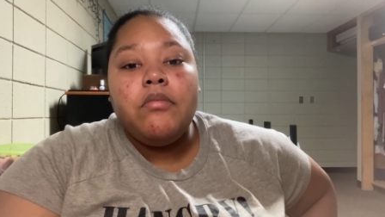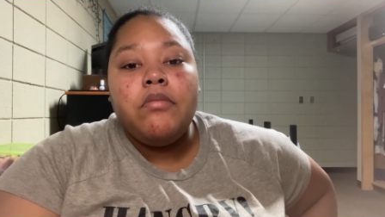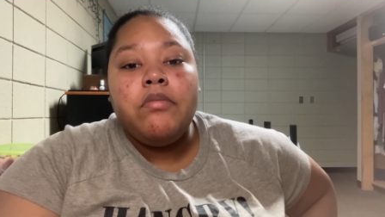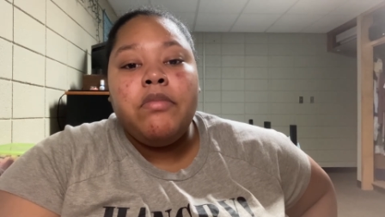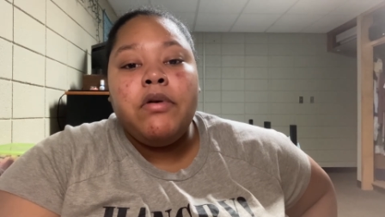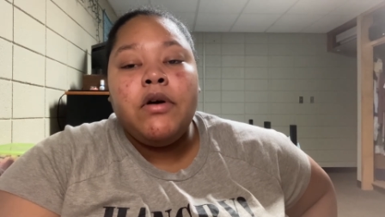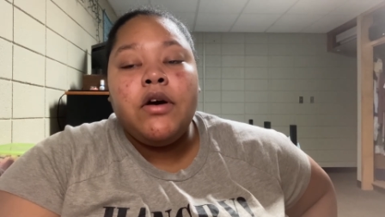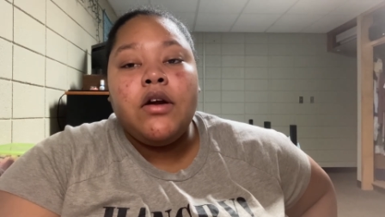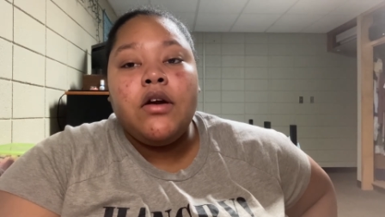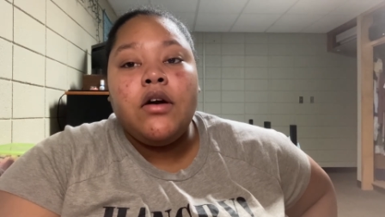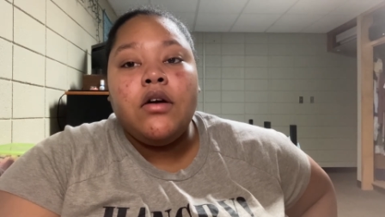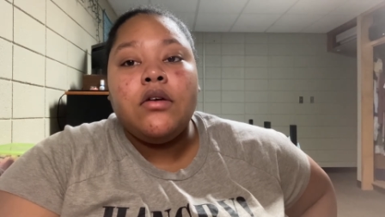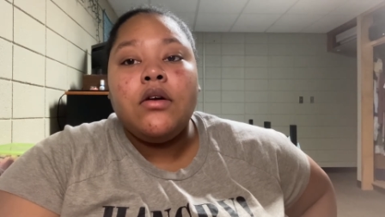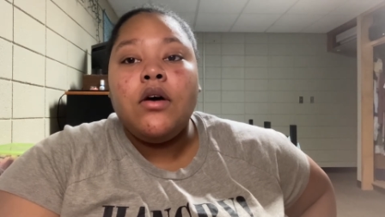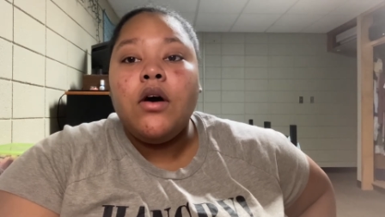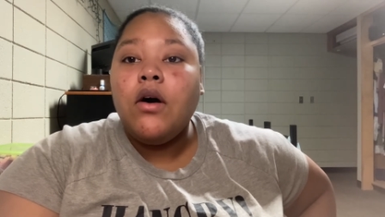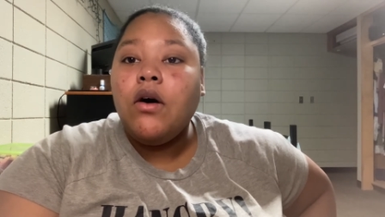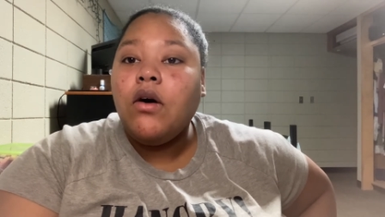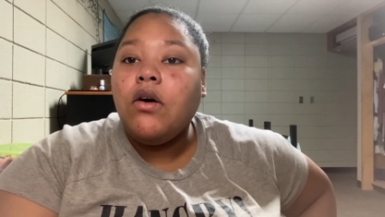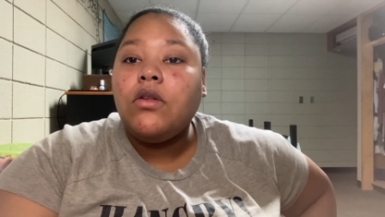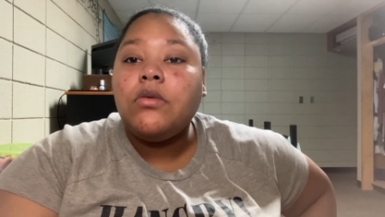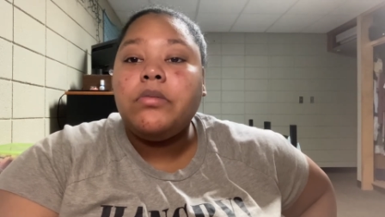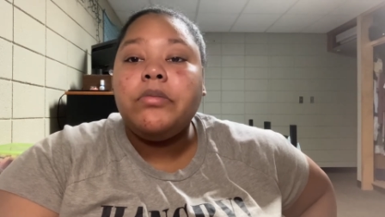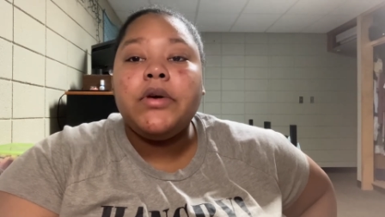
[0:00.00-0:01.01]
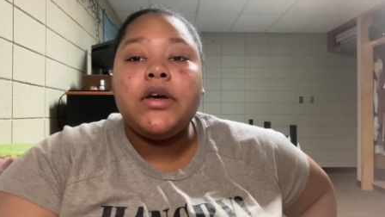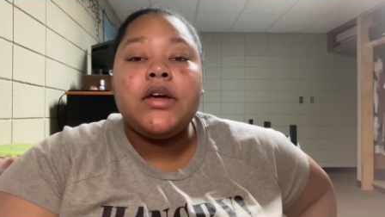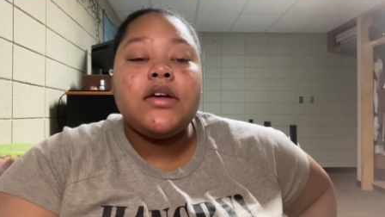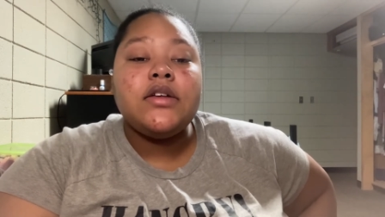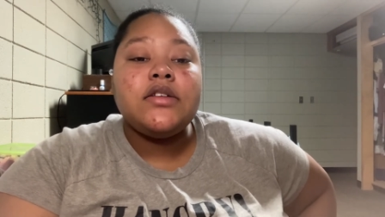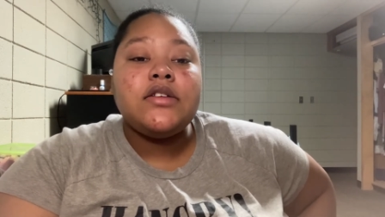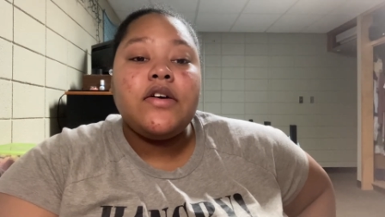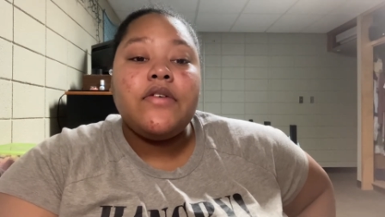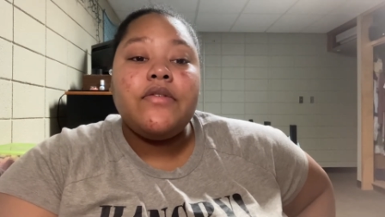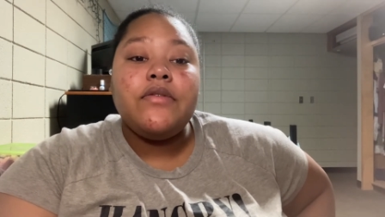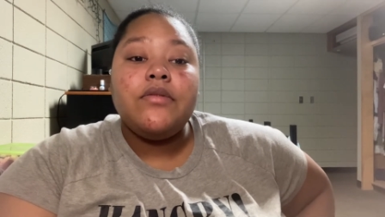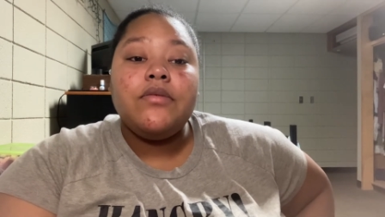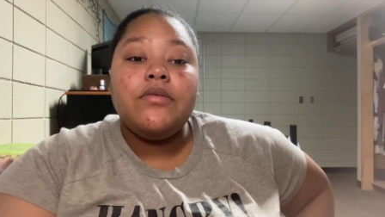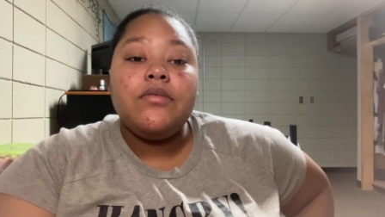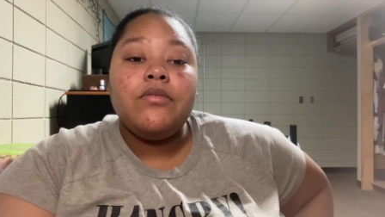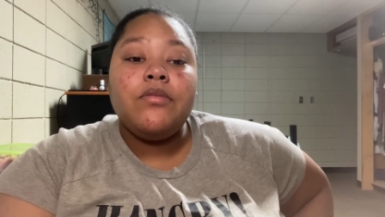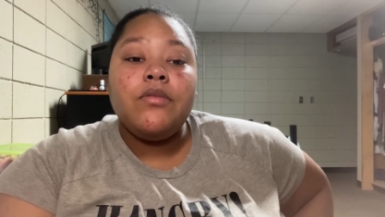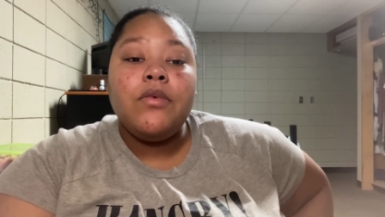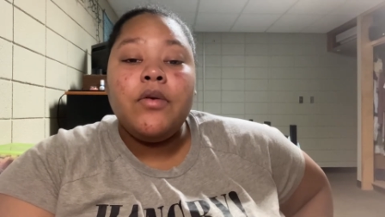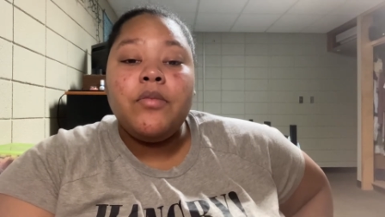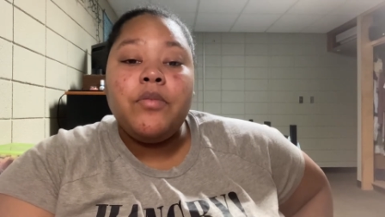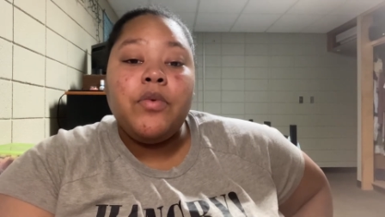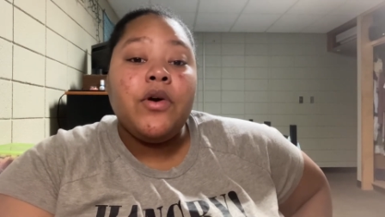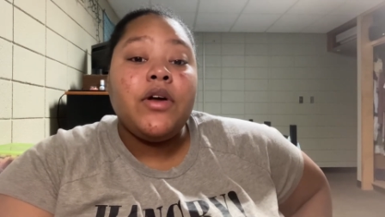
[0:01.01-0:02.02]
put on hold, because at
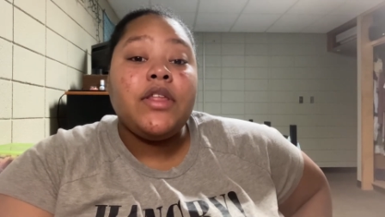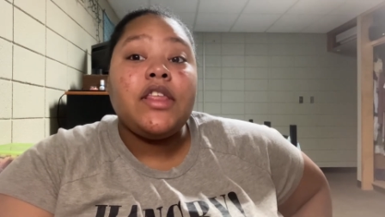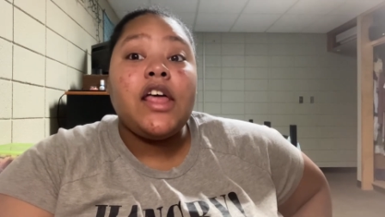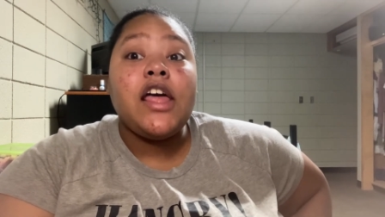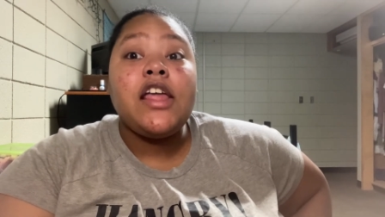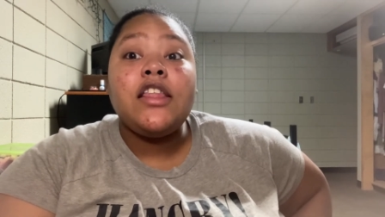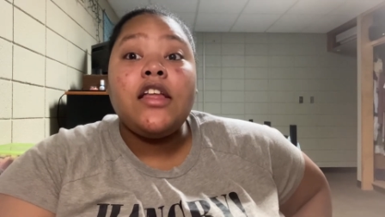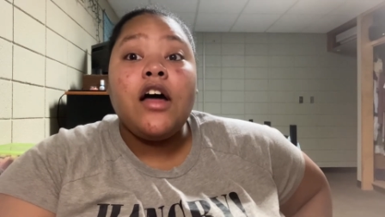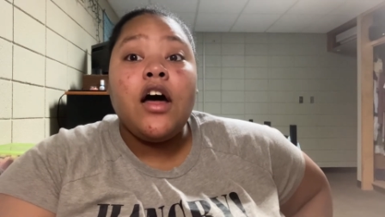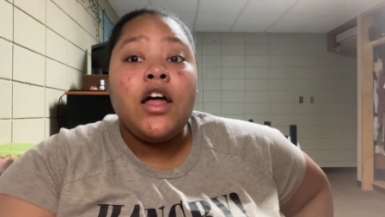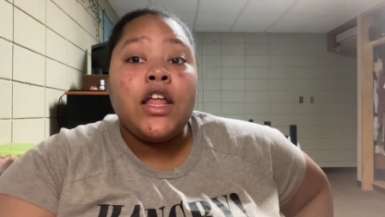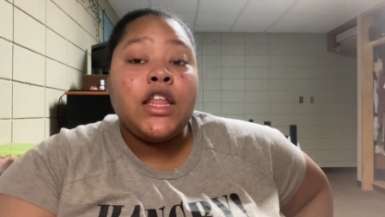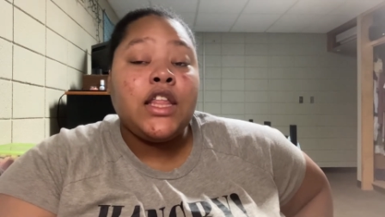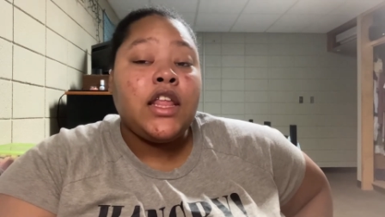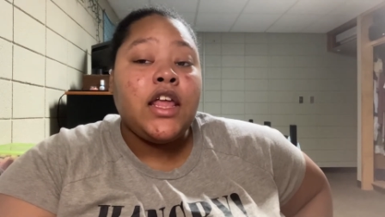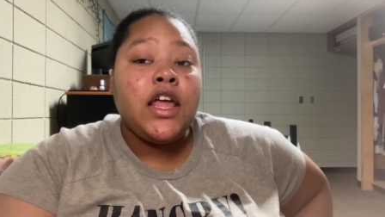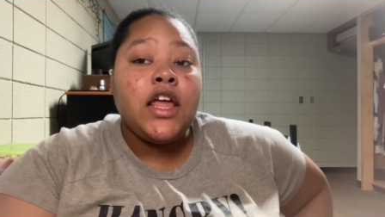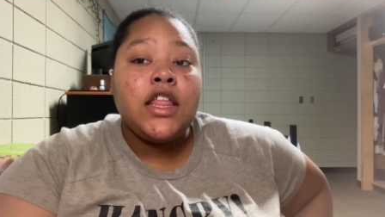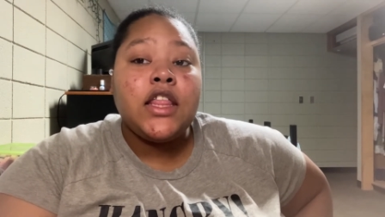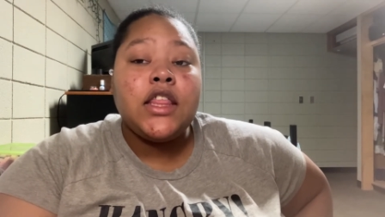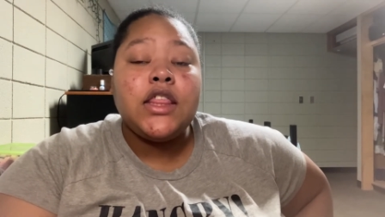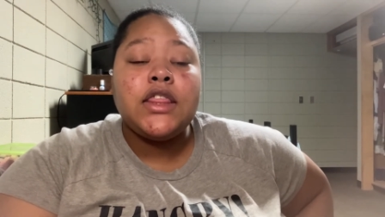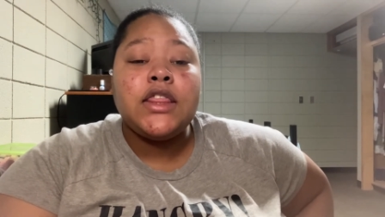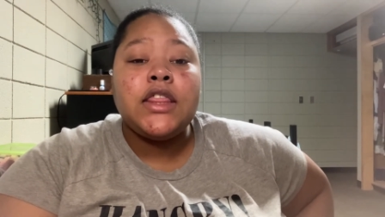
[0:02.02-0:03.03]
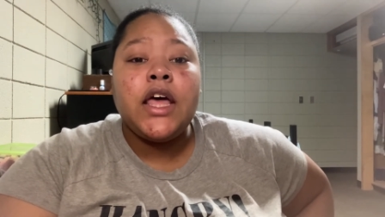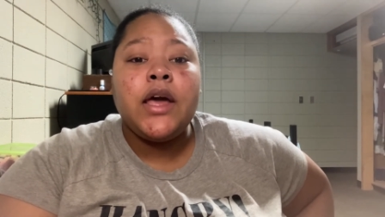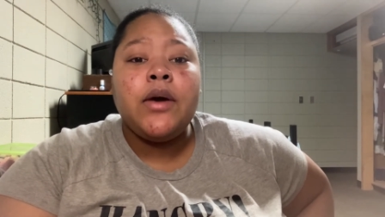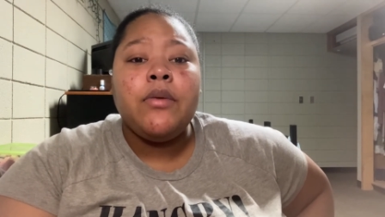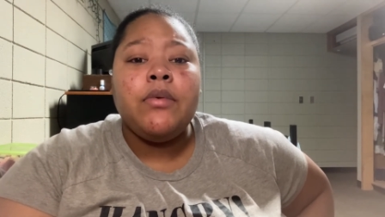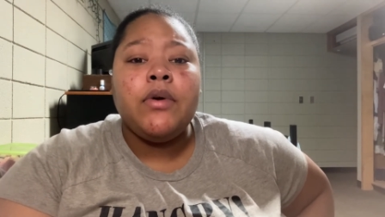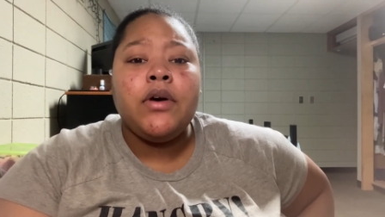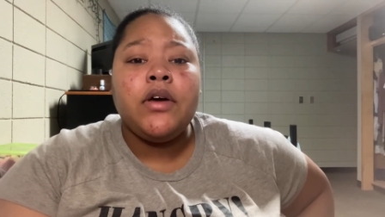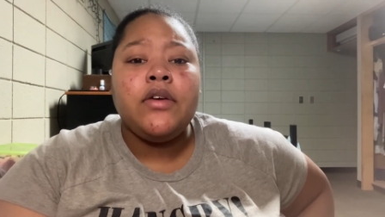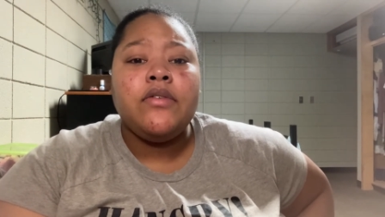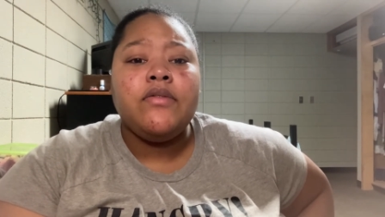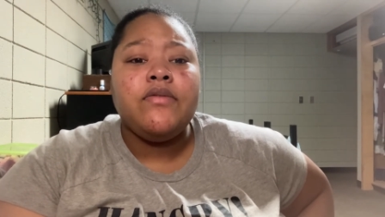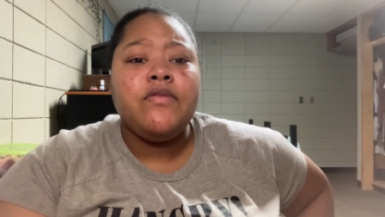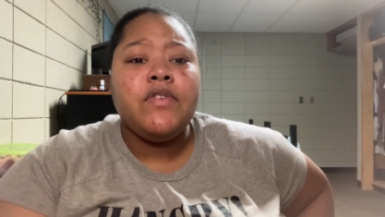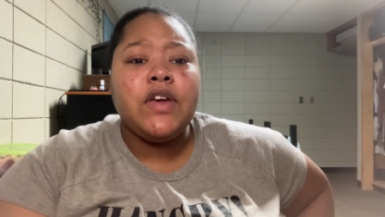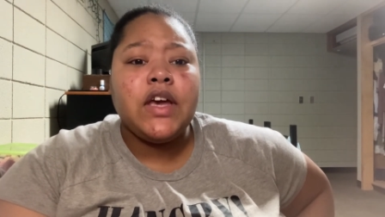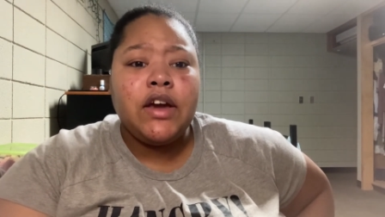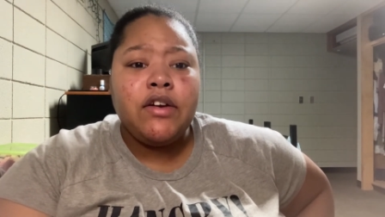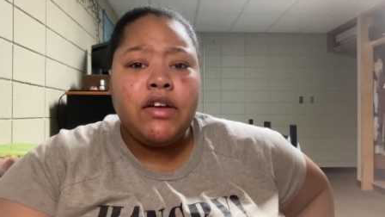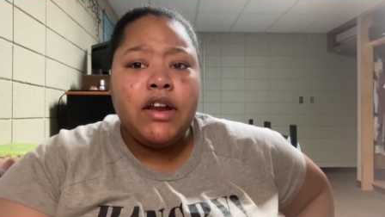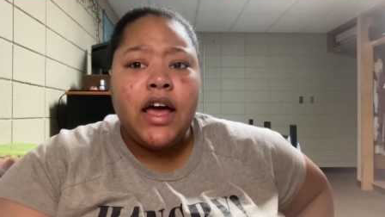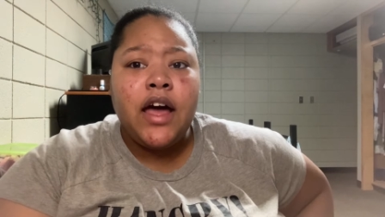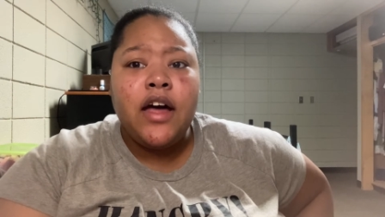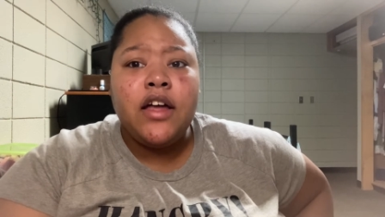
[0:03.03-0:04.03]
one point they thought that they would
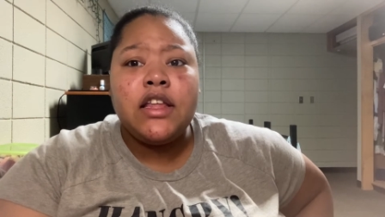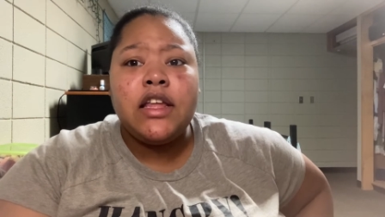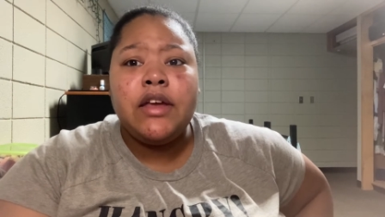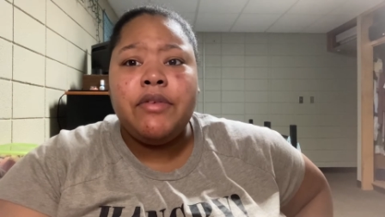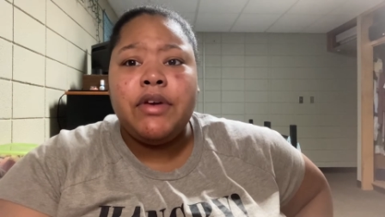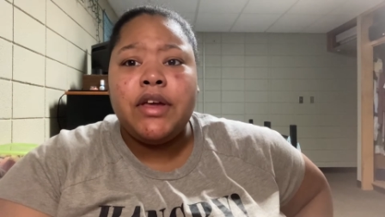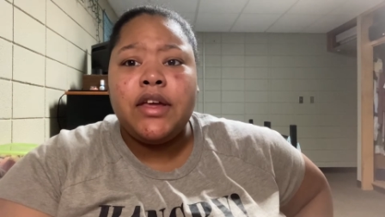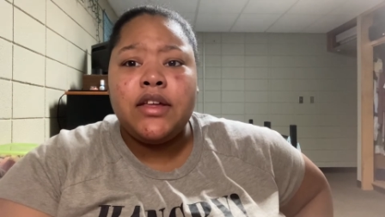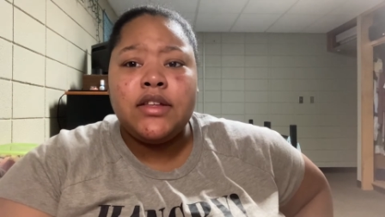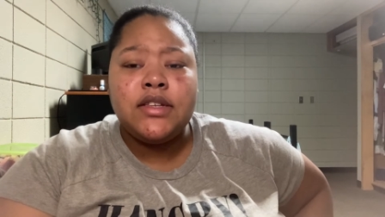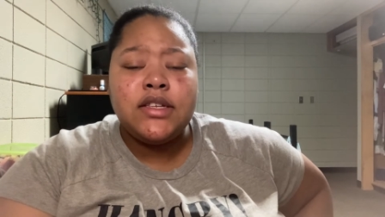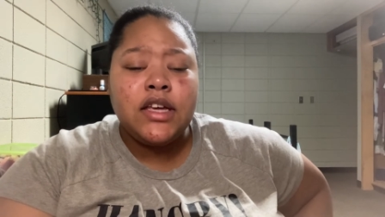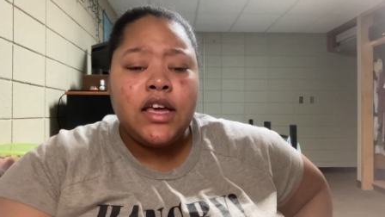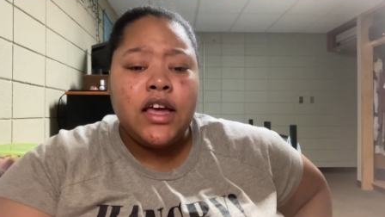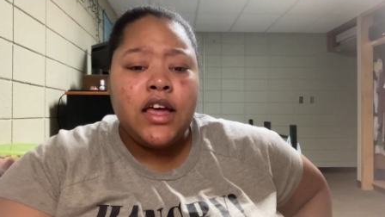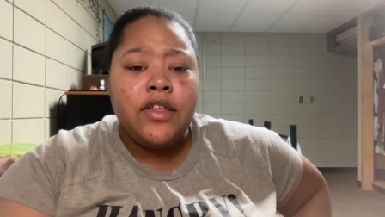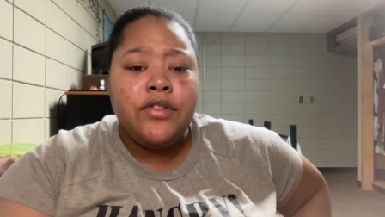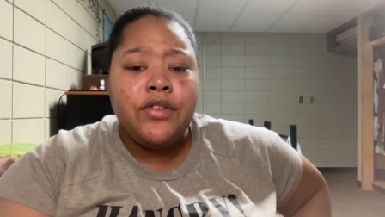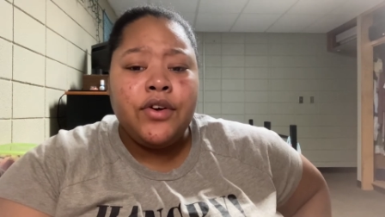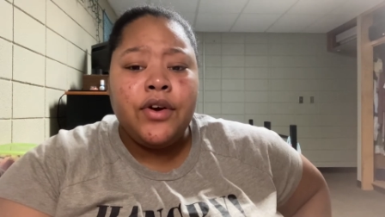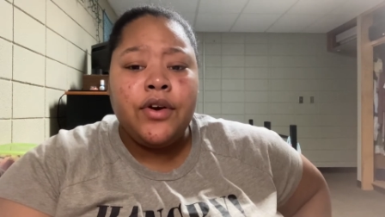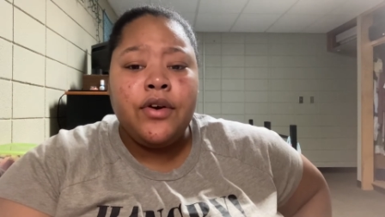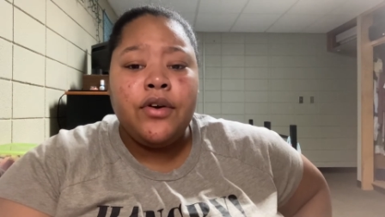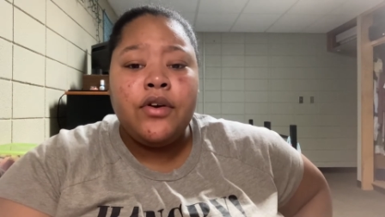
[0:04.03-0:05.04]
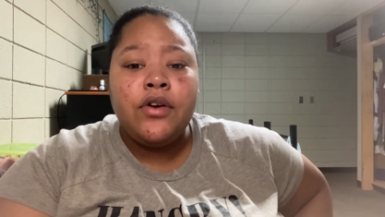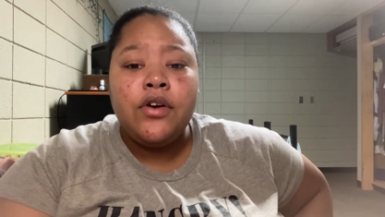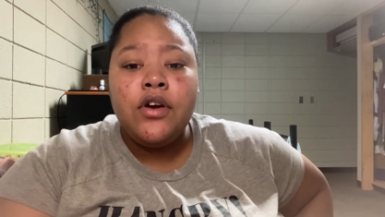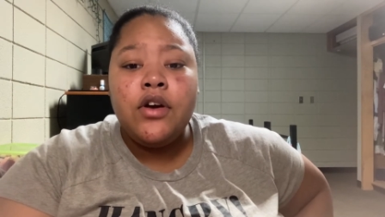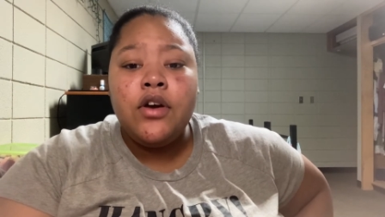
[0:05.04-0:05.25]
figure it out, they would get together,